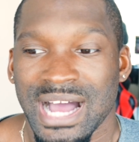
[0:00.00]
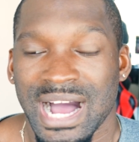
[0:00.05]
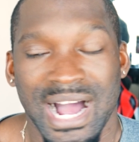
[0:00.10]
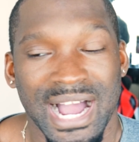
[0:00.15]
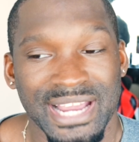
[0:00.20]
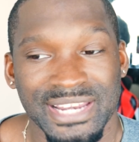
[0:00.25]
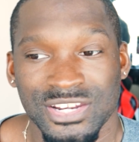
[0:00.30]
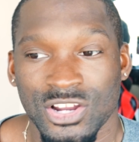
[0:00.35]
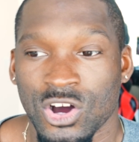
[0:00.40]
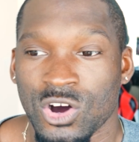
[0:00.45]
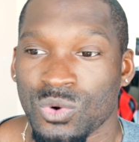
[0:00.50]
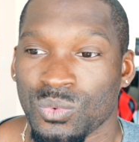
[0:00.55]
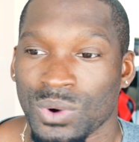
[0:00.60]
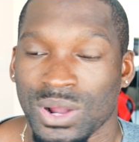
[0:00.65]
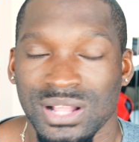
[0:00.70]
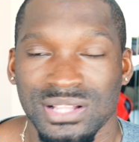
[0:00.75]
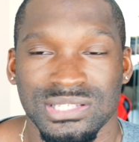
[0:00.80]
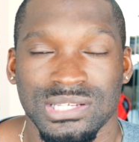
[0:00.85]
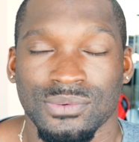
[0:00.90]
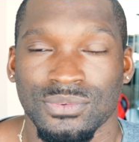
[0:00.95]
I know
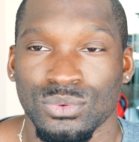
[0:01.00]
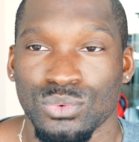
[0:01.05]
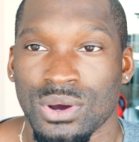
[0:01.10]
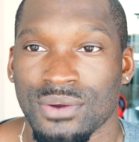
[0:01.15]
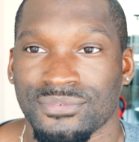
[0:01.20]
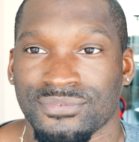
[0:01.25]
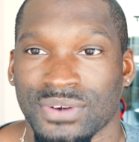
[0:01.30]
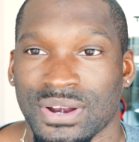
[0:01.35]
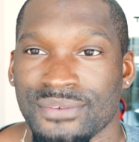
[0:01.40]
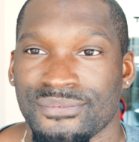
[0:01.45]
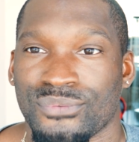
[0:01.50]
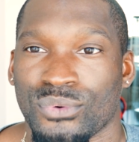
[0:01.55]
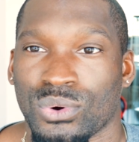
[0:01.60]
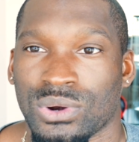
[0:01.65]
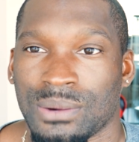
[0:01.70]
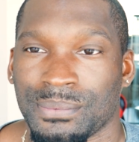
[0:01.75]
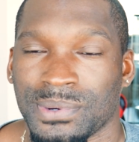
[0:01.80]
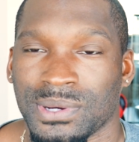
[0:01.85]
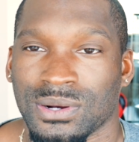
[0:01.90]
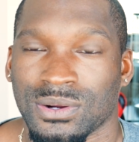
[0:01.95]
relatively what freight
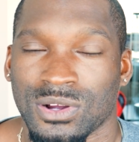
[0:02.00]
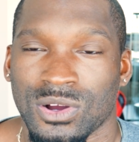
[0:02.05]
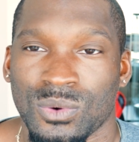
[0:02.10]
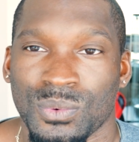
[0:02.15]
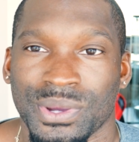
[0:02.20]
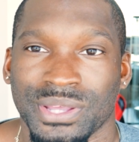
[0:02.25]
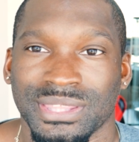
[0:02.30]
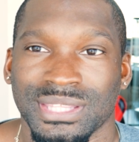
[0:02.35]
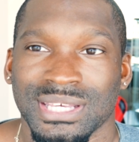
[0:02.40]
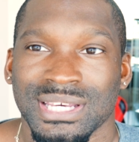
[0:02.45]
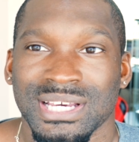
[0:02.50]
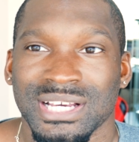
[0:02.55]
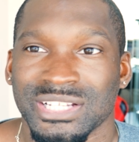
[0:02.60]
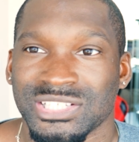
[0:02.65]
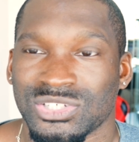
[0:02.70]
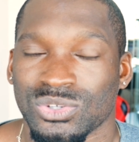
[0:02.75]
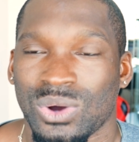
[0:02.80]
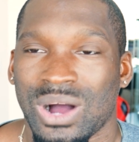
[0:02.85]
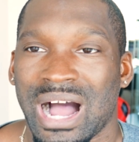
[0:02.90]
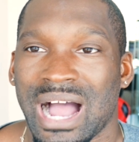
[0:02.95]
forward I'm gonna go with.
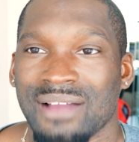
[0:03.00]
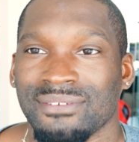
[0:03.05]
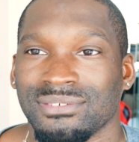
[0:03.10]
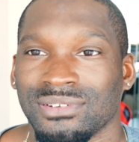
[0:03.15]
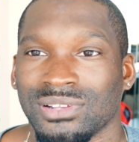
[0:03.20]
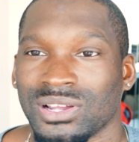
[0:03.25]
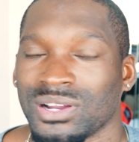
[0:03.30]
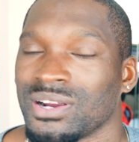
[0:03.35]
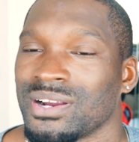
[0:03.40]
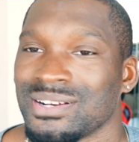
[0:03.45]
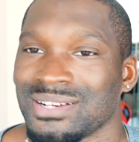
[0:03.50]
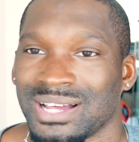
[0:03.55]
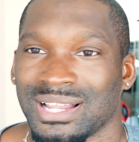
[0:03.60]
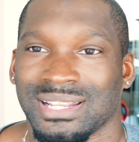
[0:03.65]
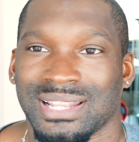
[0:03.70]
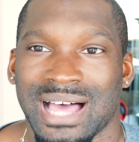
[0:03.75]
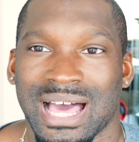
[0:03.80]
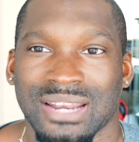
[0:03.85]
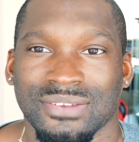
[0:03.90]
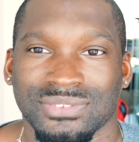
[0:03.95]
So I've learned a
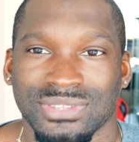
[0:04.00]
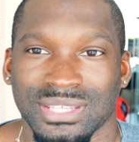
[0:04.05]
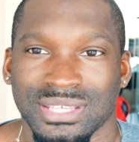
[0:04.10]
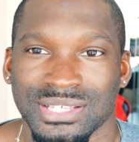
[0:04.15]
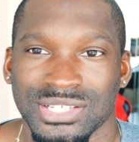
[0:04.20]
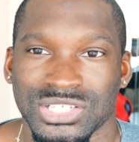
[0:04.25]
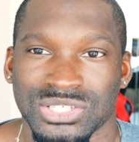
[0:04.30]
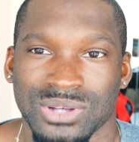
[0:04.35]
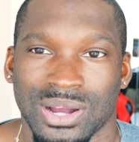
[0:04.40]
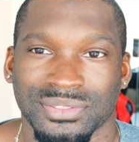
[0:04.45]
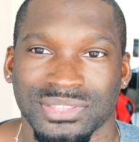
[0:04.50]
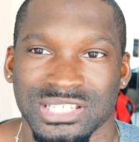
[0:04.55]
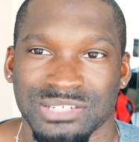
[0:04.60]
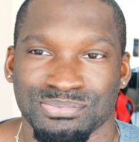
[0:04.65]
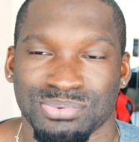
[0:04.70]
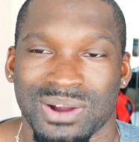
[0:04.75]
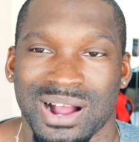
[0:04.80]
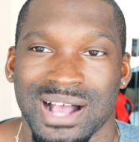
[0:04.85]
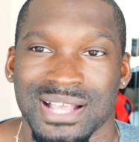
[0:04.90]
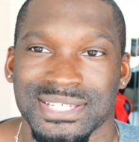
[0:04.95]
lot of things throughout this
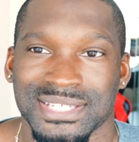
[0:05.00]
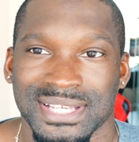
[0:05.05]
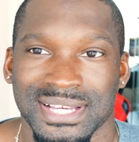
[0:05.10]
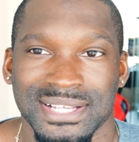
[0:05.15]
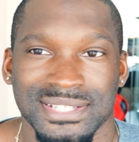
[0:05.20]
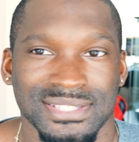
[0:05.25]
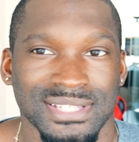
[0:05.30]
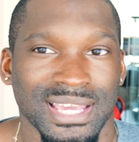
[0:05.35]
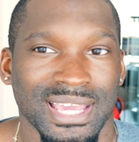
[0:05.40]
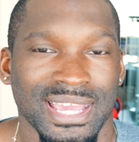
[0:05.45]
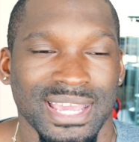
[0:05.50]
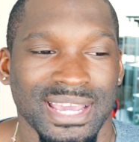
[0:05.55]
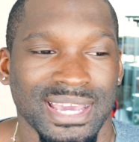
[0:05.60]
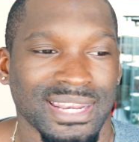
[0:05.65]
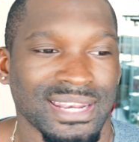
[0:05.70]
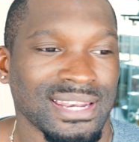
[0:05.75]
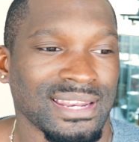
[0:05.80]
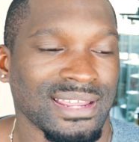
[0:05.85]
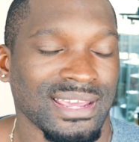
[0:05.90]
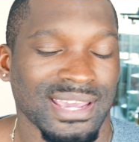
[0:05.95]
process,
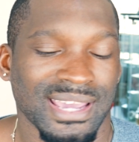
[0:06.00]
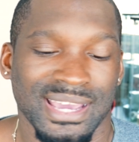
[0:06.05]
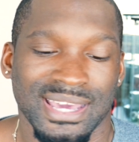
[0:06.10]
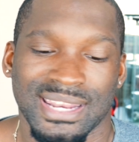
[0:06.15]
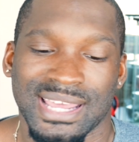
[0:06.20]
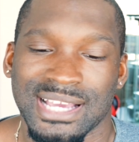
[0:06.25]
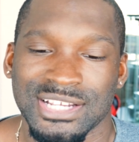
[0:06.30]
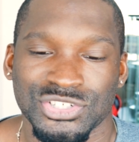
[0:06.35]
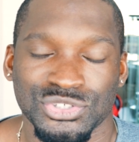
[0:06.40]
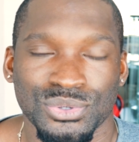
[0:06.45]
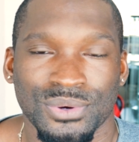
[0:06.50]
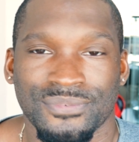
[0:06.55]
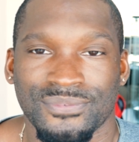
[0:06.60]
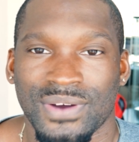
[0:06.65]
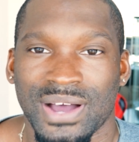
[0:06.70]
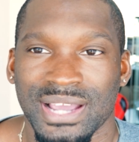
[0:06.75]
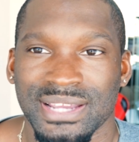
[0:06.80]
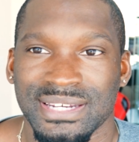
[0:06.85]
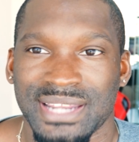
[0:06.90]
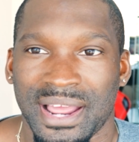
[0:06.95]
and as you will
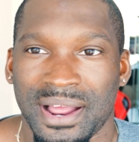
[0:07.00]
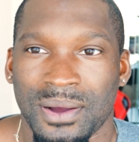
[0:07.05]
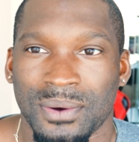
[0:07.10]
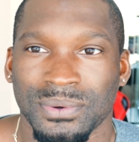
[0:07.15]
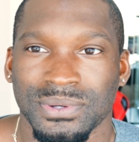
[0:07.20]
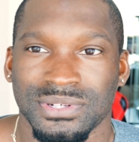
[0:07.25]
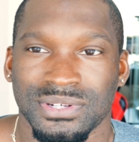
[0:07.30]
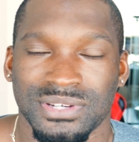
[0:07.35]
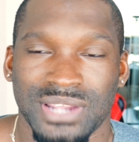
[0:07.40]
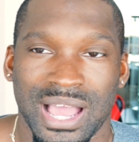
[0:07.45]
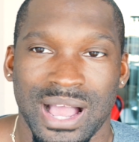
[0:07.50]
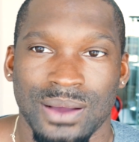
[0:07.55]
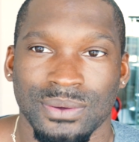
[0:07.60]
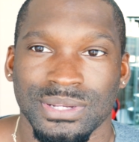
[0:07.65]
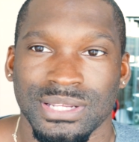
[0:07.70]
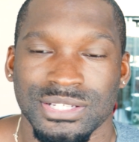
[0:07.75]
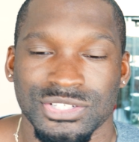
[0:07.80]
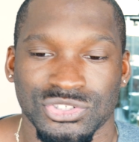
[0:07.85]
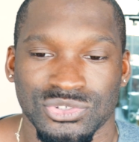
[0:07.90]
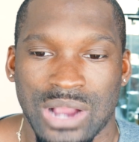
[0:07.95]
find out
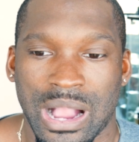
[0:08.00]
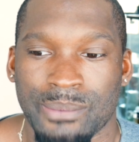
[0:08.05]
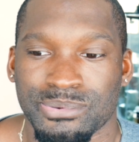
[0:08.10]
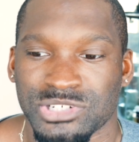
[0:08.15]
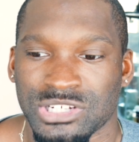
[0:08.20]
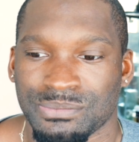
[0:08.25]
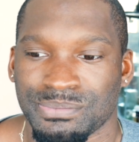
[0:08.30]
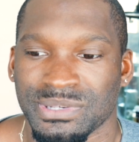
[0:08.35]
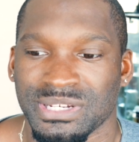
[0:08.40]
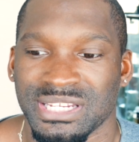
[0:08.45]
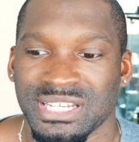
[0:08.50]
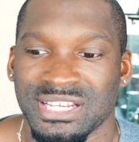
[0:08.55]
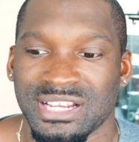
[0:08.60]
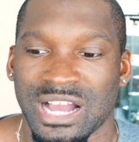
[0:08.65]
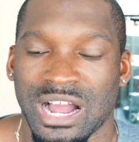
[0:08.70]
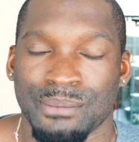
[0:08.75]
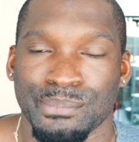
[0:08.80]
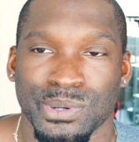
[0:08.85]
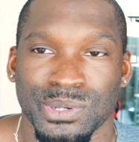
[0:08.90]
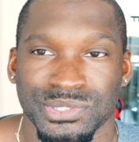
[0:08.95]
down this dropshipping
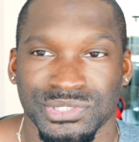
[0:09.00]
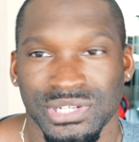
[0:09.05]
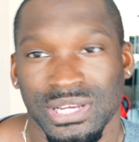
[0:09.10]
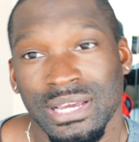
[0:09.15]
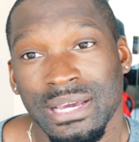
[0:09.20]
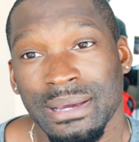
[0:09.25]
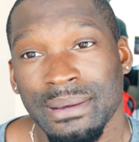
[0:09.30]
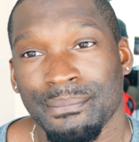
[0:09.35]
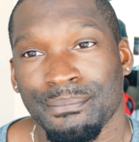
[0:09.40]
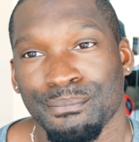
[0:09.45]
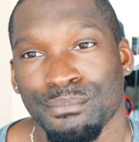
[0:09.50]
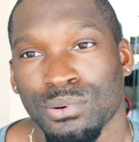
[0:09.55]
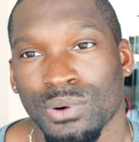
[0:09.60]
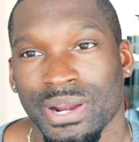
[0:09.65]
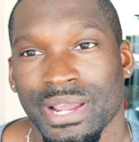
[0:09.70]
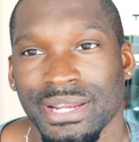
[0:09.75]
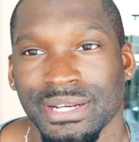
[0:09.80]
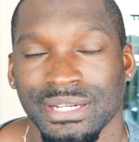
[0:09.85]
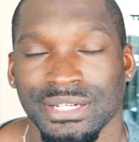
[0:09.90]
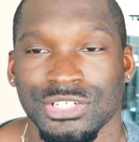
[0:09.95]
e-commerce
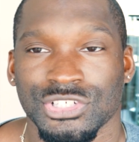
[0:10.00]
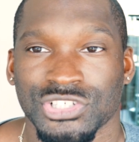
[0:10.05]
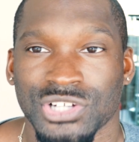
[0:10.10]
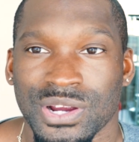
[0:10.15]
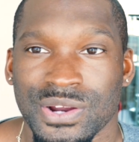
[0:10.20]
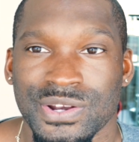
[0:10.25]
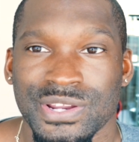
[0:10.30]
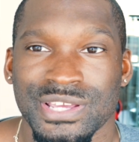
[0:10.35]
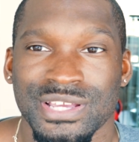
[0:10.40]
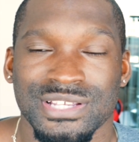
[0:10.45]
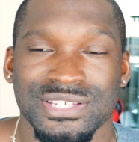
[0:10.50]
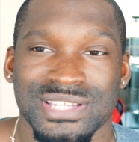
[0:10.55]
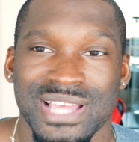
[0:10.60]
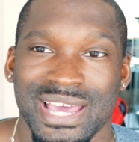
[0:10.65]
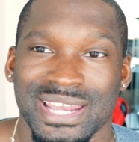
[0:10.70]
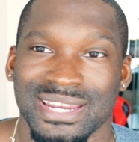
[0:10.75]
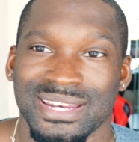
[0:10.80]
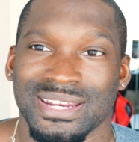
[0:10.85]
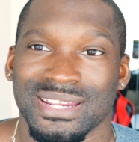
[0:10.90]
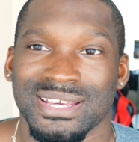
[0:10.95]
branding journey, is
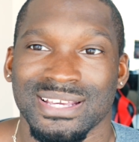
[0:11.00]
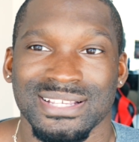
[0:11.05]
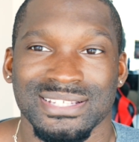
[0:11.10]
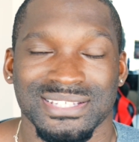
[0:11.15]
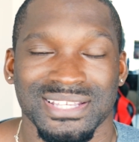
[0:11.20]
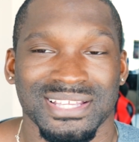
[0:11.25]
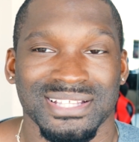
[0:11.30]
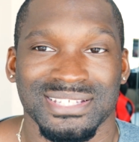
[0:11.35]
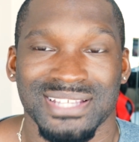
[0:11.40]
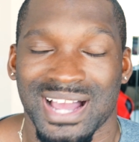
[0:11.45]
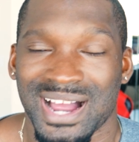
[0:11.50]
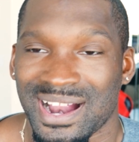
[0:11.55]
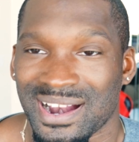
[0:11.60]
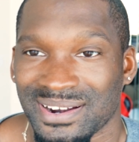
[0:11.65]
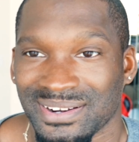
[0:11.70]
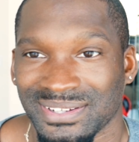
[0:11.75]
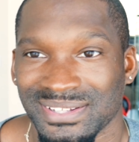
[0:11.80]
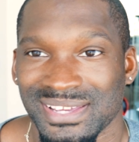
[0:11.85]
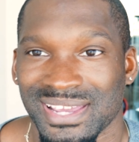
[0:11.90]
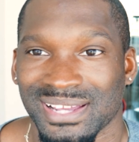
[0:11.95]
that it is
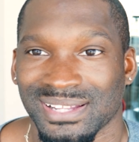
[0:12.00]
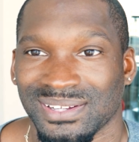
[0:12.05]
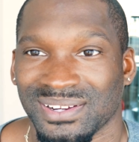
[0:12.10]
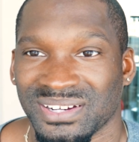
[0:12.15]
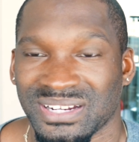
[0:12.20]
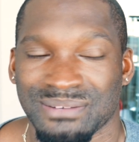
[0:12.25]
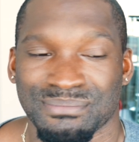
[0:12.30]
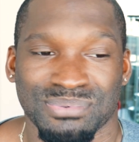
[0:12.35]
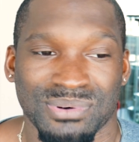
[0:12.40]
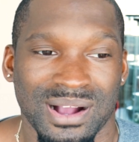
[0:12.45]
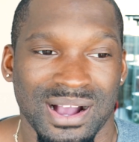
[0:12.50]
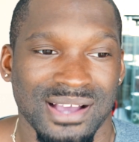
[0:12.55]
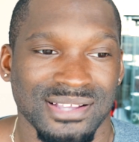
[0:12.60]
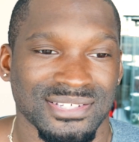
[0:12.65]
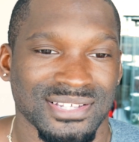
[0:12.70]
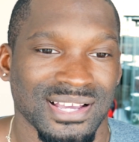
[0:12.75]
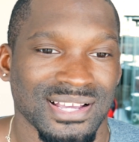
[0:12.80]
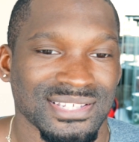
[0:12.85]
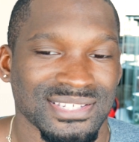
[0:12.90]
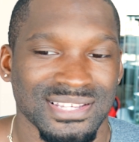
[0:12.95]
entirely a learning
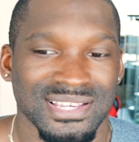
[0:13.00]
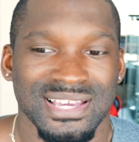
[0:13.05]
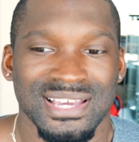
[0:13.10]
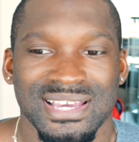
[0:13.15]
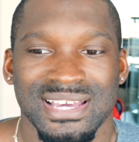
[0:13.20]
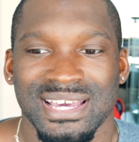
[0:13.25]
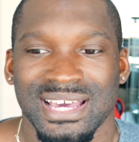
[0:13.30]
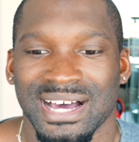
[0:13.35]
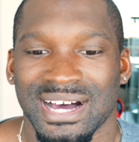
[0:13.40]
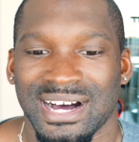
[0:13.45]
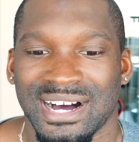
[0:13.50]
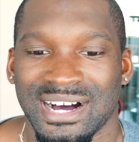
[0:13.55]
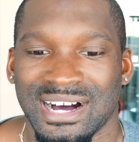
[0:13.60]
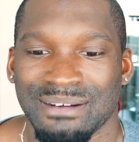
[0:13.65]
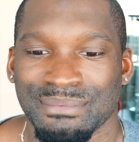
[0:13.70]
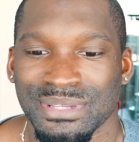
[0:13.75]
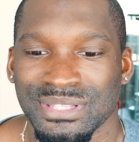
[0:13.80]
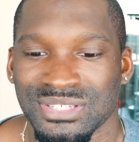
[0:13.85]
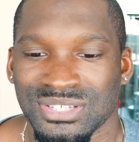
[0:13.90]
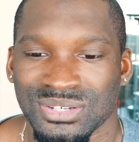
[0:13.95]
process
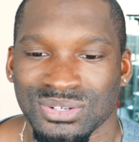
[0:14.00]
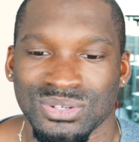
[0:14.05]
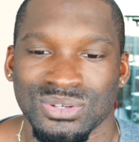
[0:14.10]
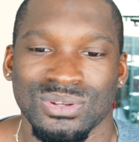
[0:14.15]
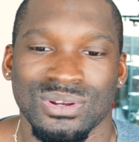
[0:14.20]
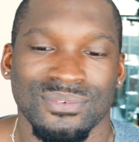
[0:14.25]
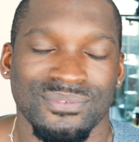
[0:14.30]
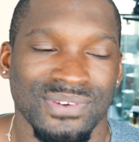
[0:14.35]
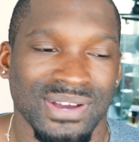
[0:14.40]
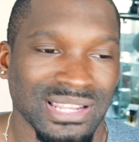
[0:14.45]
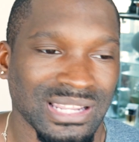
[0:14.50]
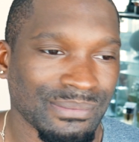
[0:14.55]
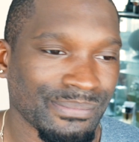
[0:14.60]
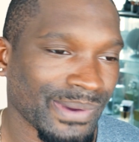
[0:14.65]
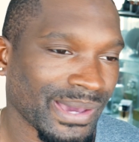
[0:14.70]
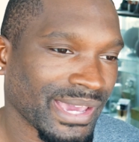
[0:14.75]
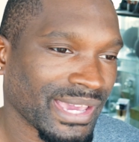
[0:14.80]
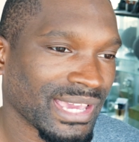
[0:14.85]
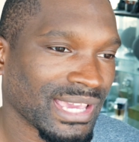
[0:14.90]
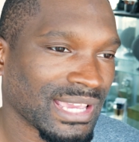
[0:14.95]
until you
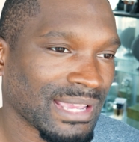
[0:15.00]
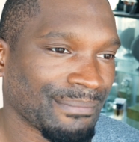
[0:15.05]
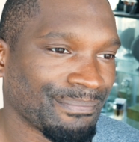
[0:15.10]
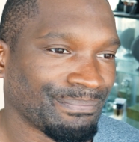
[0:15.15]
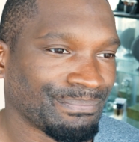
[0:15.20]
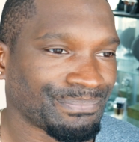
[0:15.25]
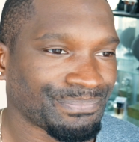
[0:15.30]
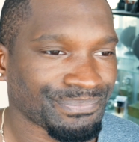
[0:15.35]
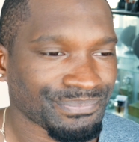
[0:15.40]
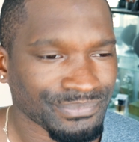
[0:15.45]
develop an